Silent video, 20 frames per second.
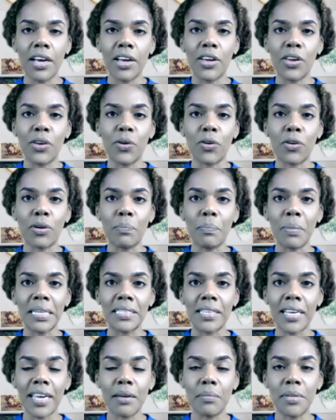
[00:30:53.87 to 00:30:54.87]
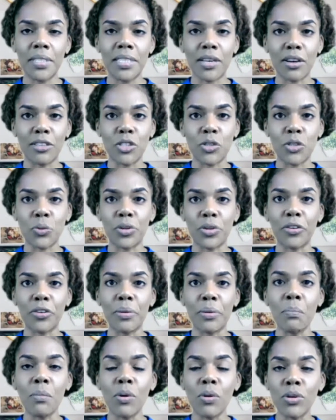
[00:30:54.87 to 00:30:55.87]
You're better able to control your
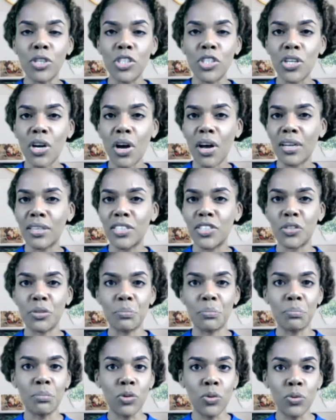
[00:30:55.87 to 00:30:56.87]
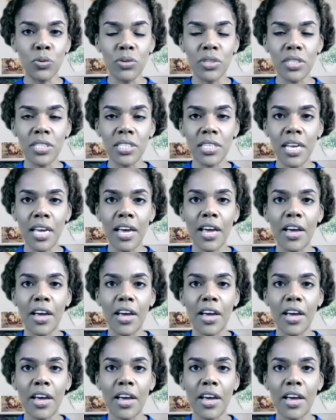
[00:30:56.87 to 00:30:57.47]
emotions, your moods.